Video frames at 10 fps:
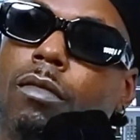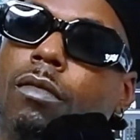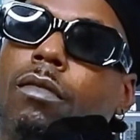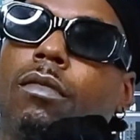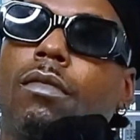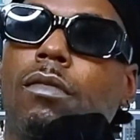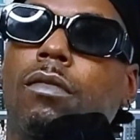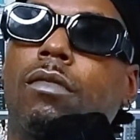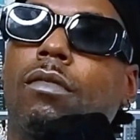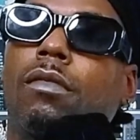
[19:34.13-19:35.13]

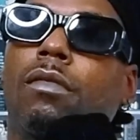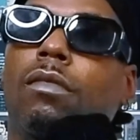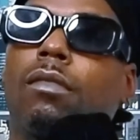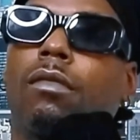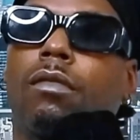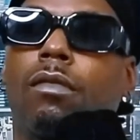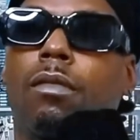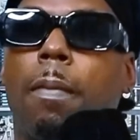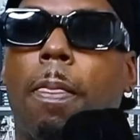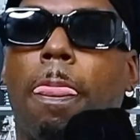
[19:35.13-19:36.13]
I'm his protector,
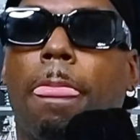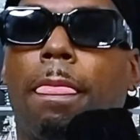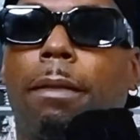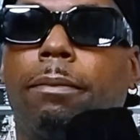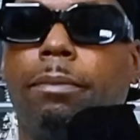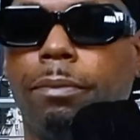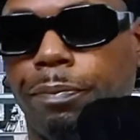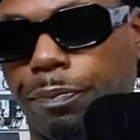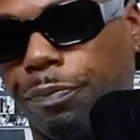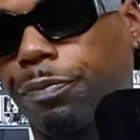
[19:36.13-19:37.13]
and
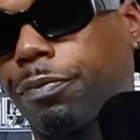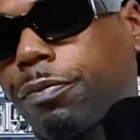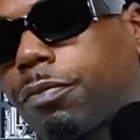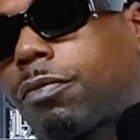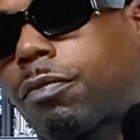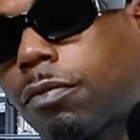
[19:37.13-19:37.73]
he's in front of